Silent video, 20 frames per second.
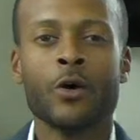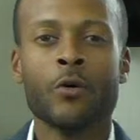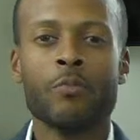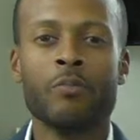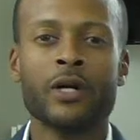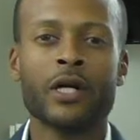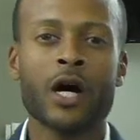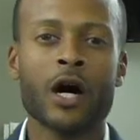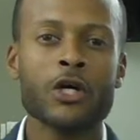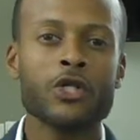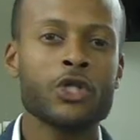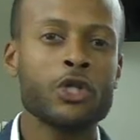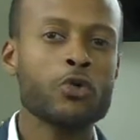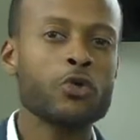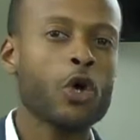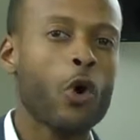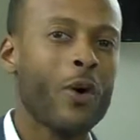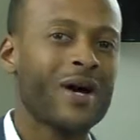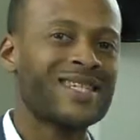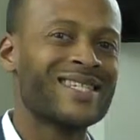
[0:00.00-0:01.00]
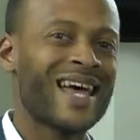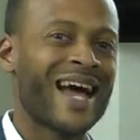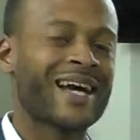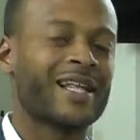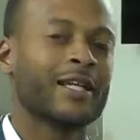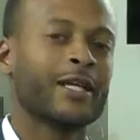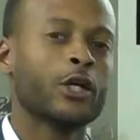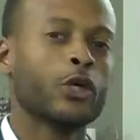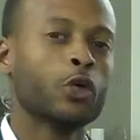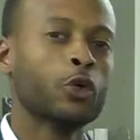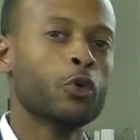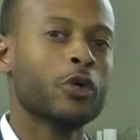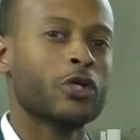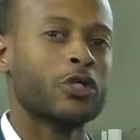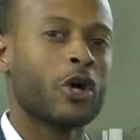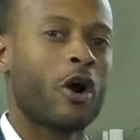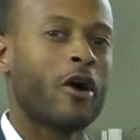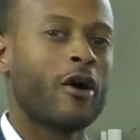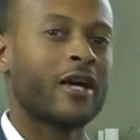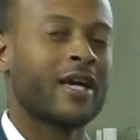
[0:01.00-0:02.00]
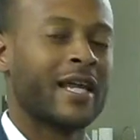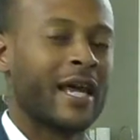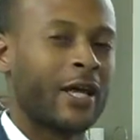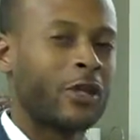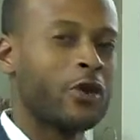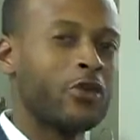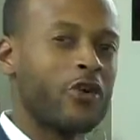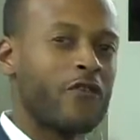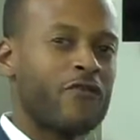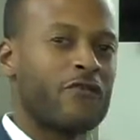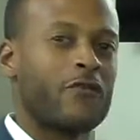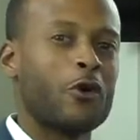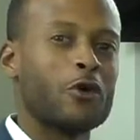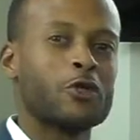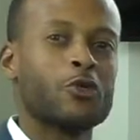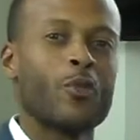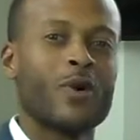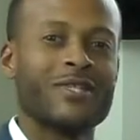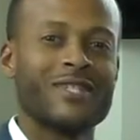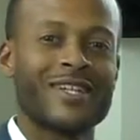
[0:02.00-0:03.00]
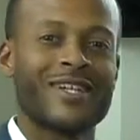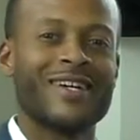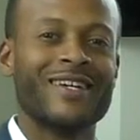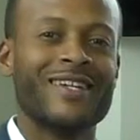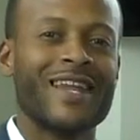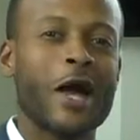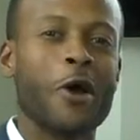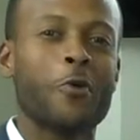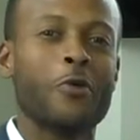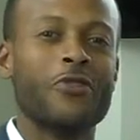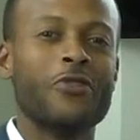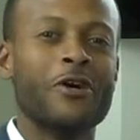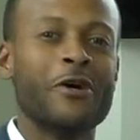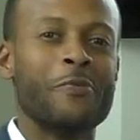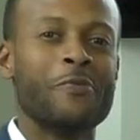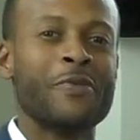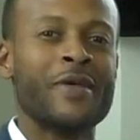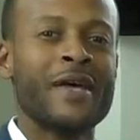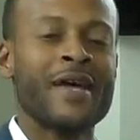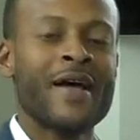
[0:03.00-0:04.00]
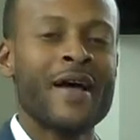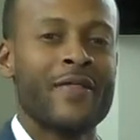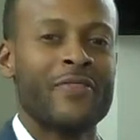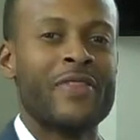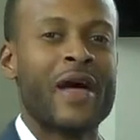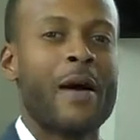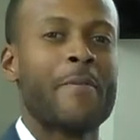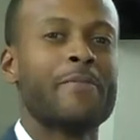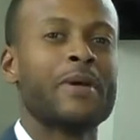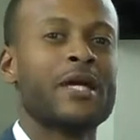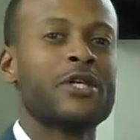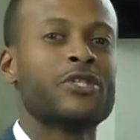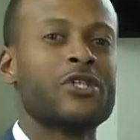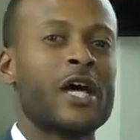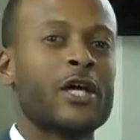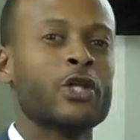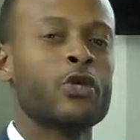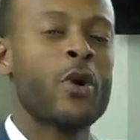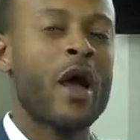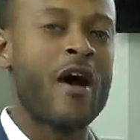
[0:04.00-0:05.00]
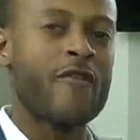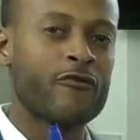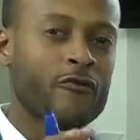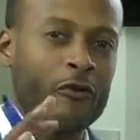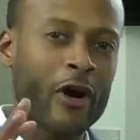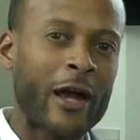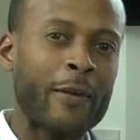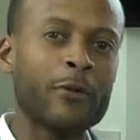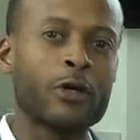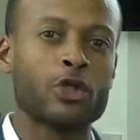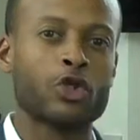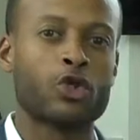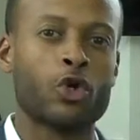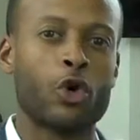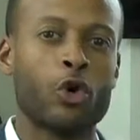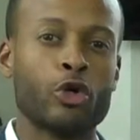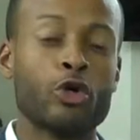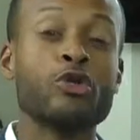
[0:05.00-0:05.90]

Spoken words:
Because you know exactly who to target and you're the first one to connect with them, that means that you have frame control.